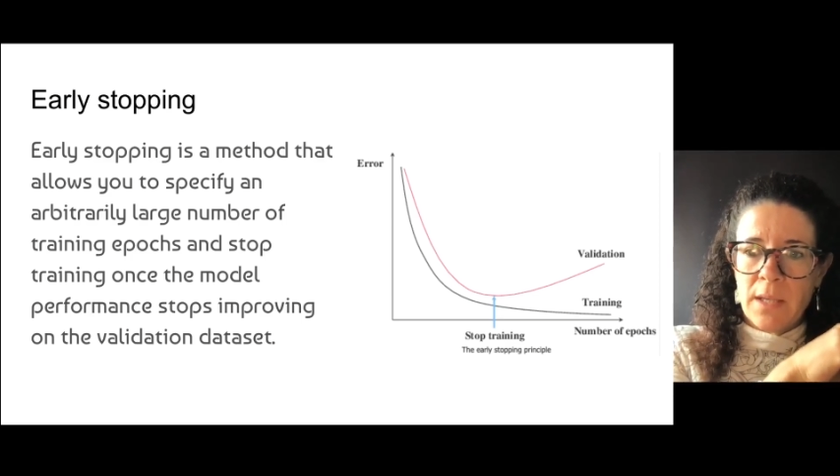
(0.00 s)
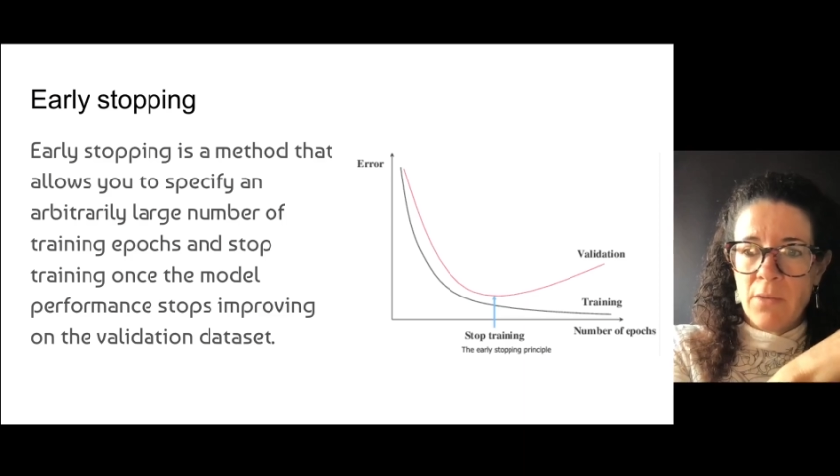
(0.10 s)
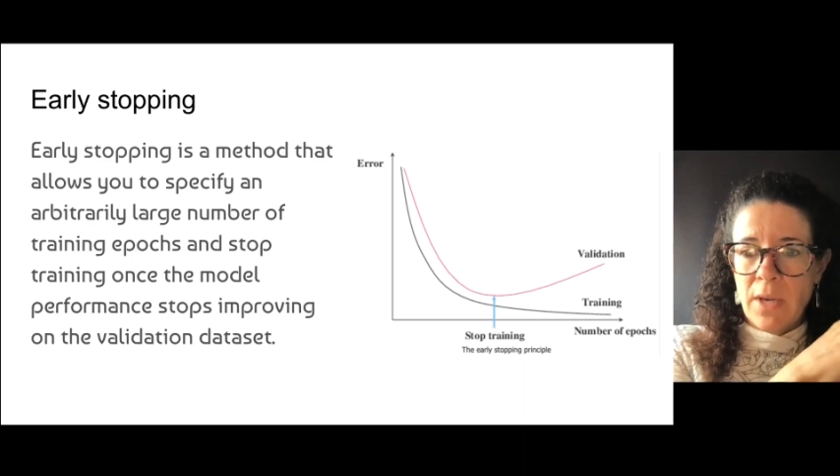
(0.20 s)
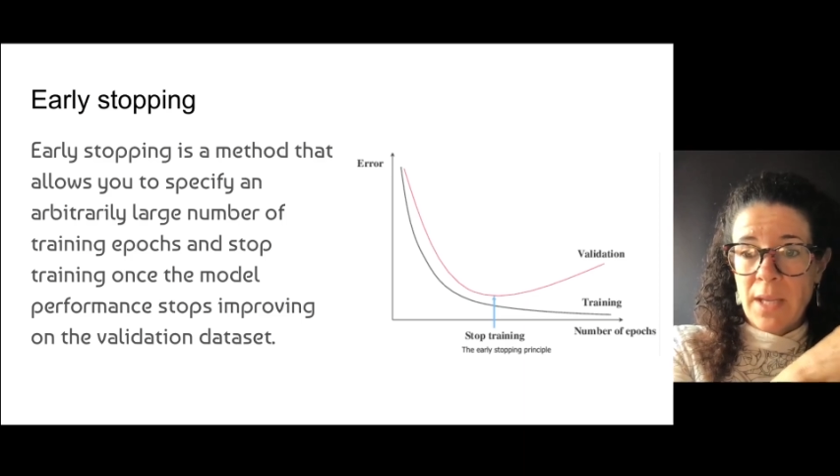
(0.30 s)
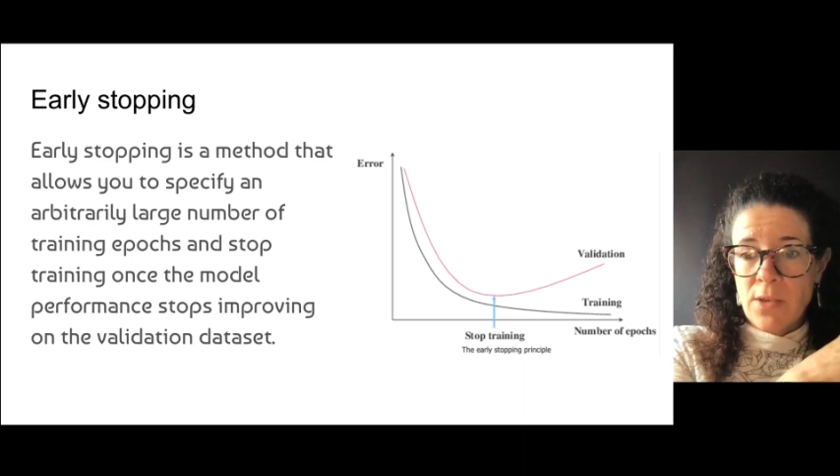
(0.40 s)
the
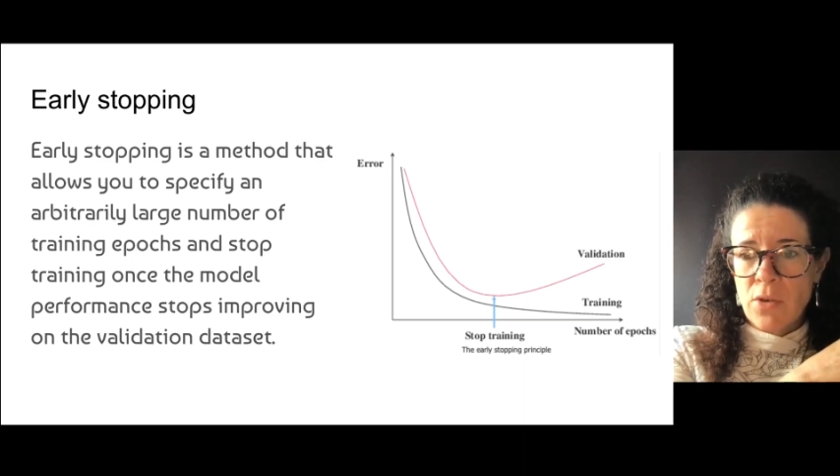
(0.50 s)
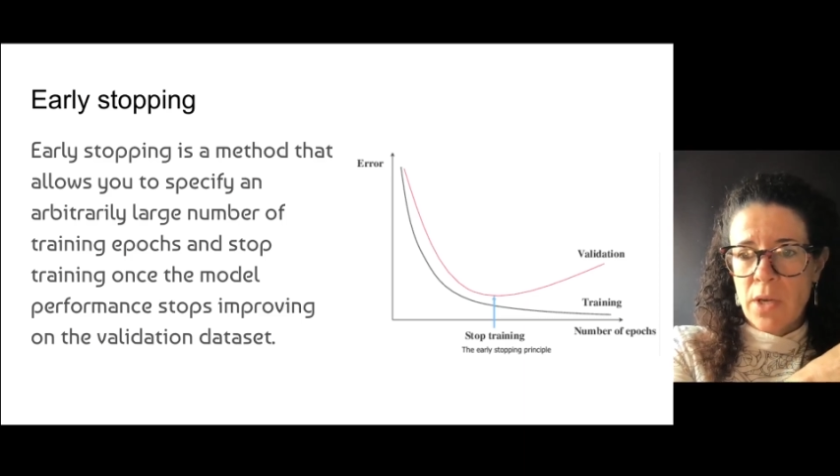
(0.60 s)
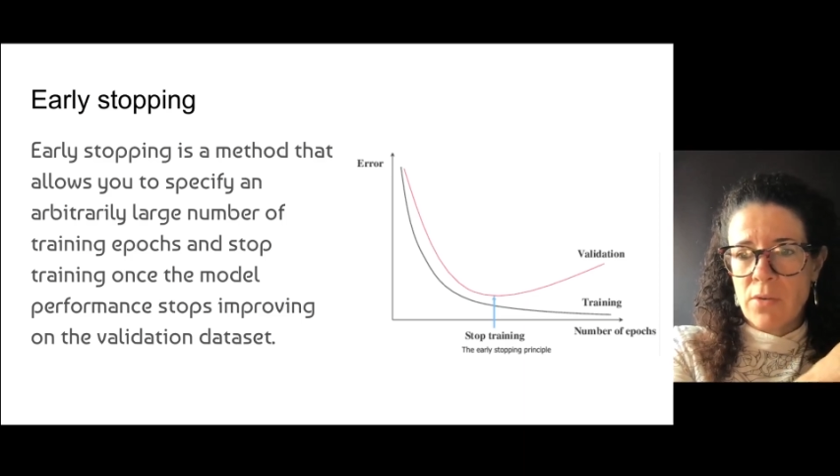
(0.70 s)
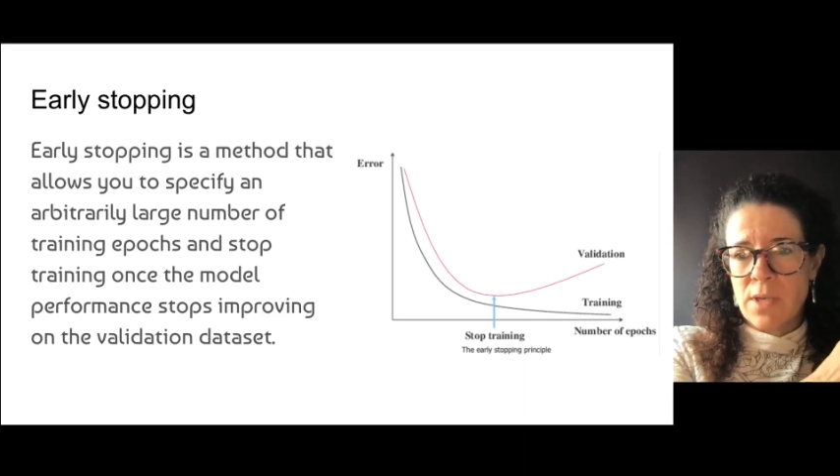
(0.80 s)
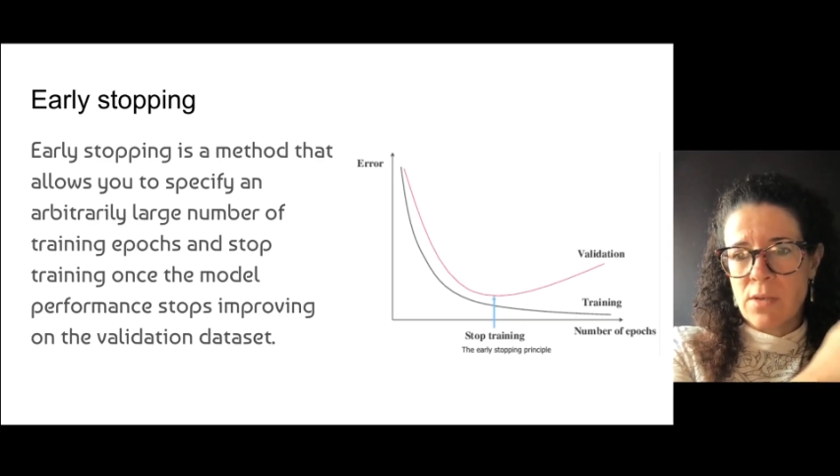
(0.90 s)
validation
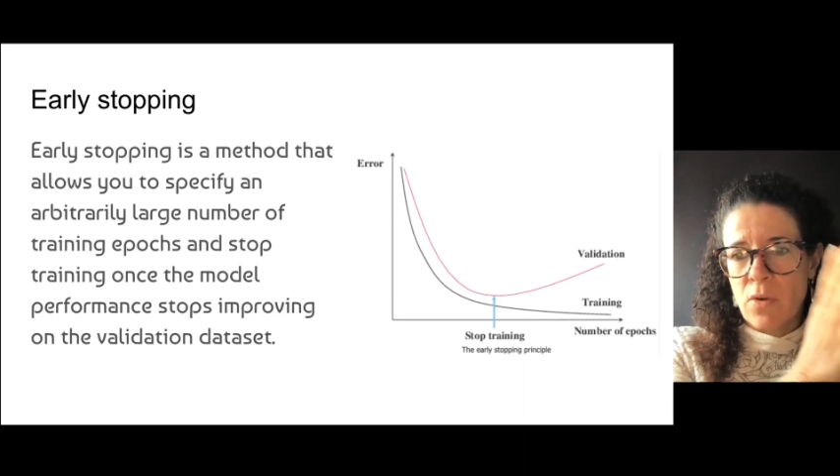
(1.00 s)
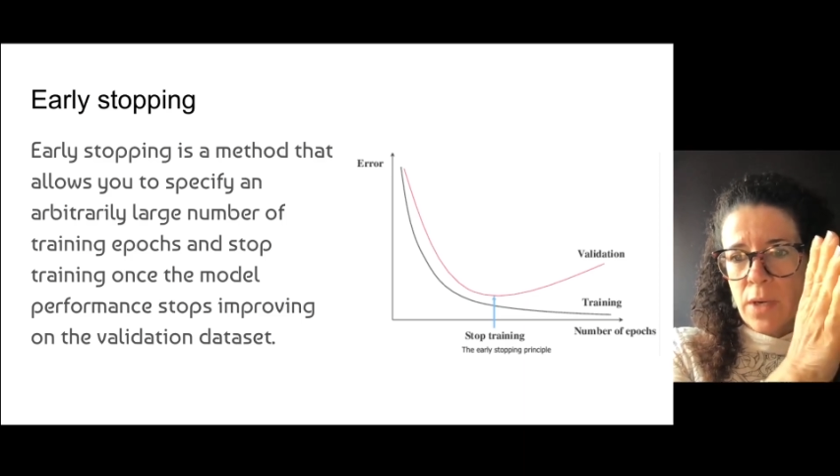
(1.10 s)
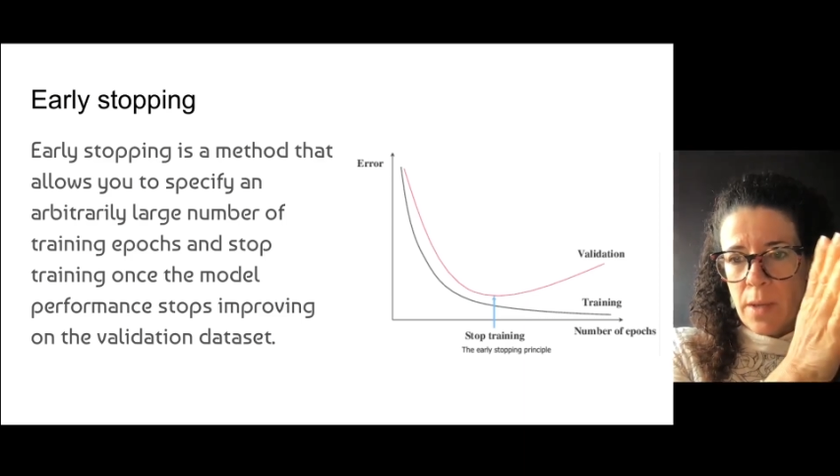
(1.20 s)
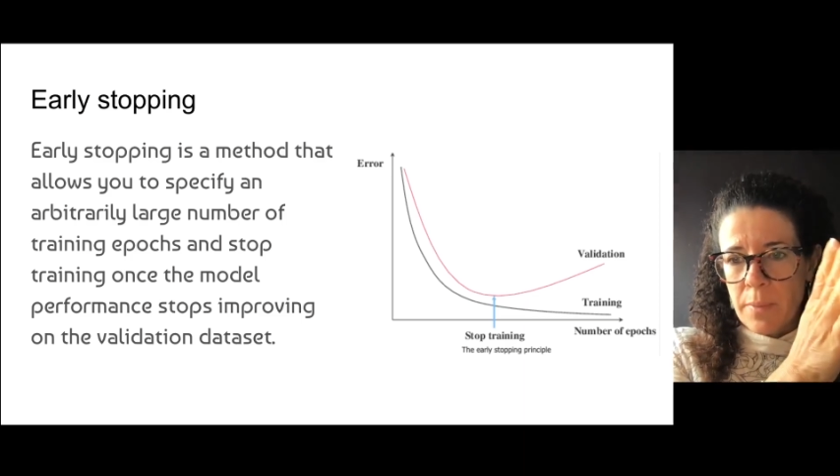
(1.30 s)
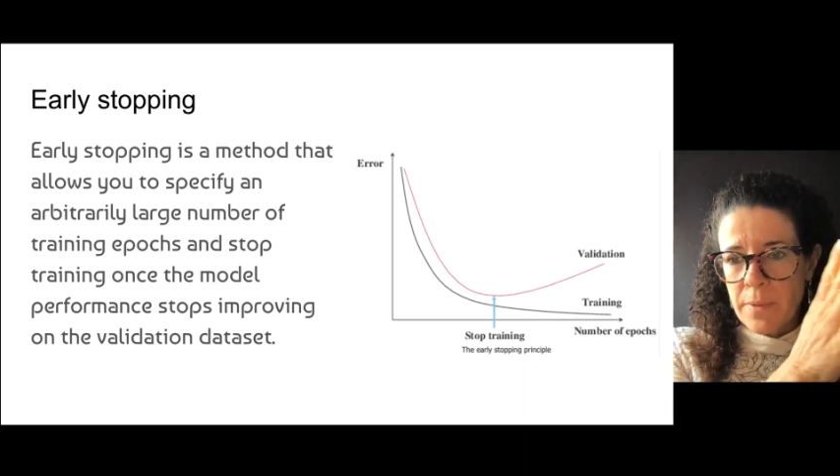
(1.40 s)
error starts
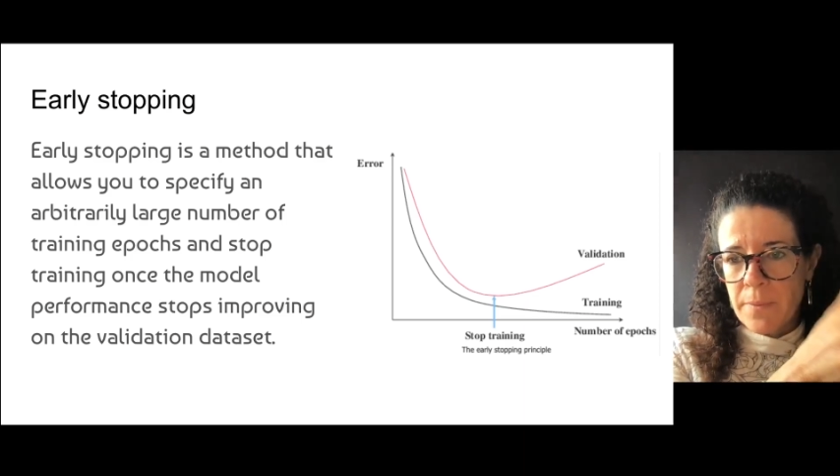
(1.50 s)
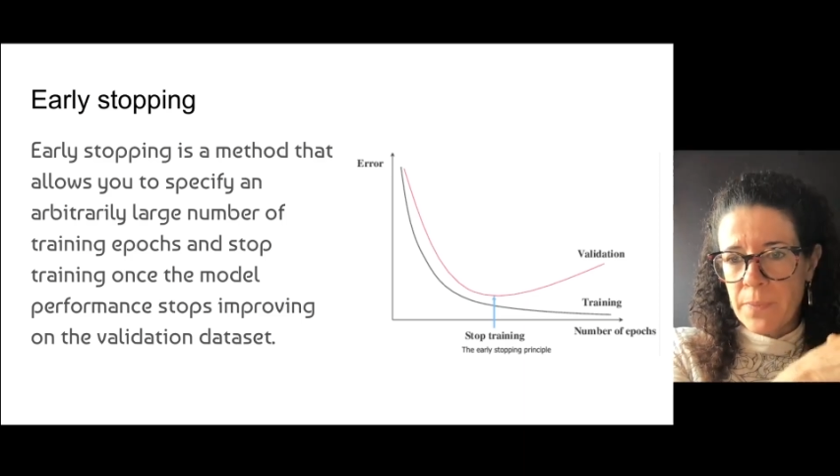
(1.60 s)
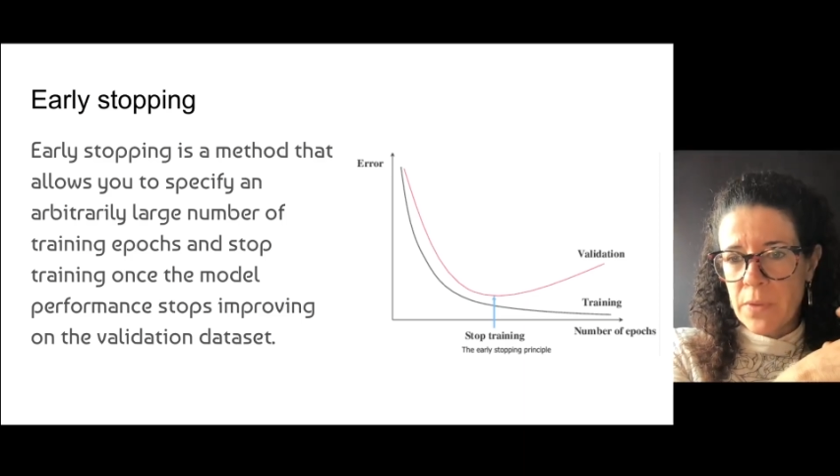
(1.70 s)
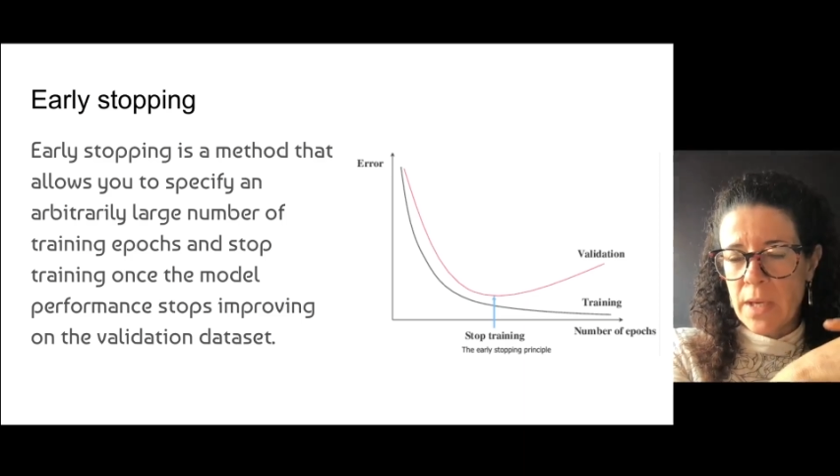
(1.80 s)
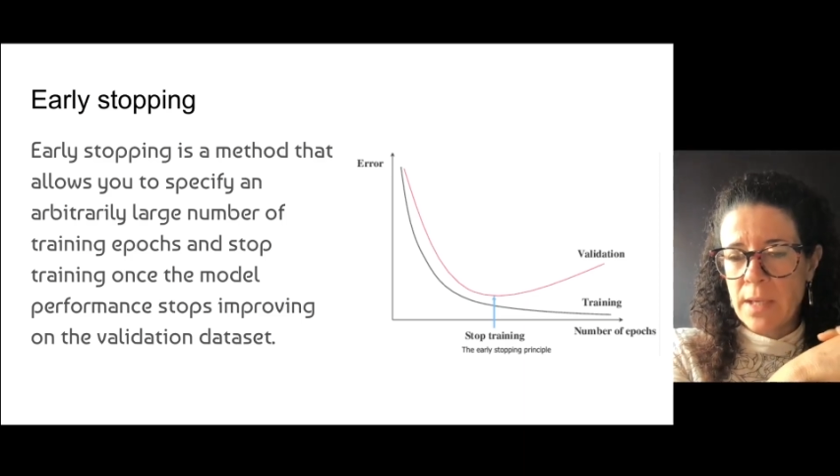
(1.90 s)
going up,
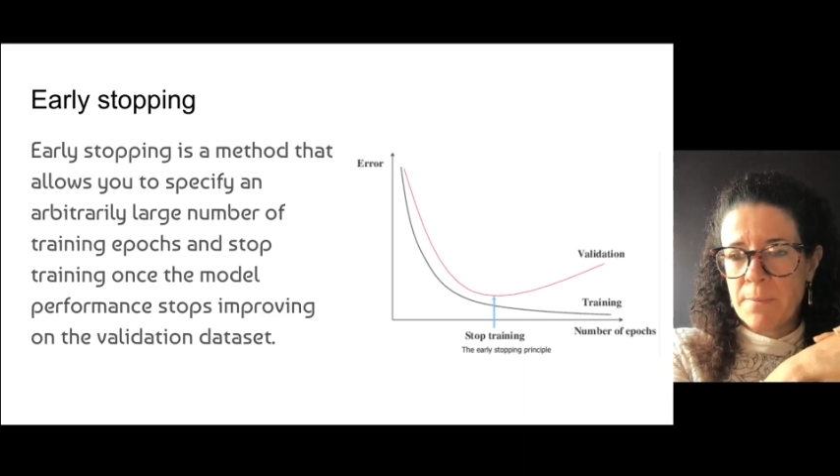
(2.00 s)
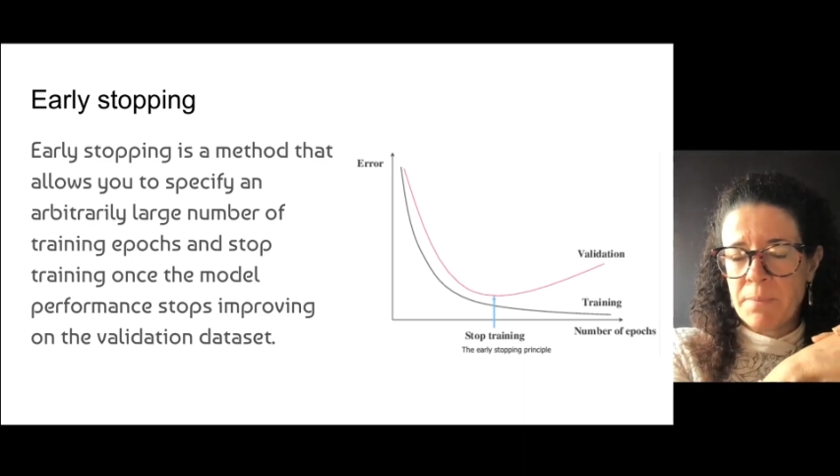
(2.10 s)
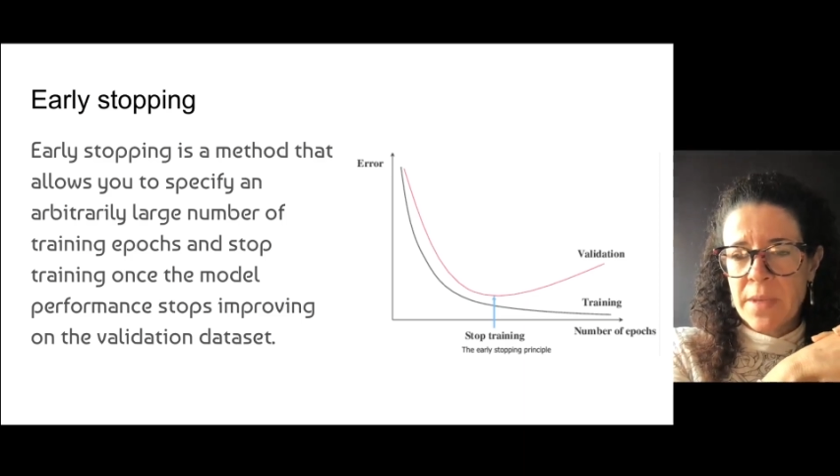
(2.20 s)
right?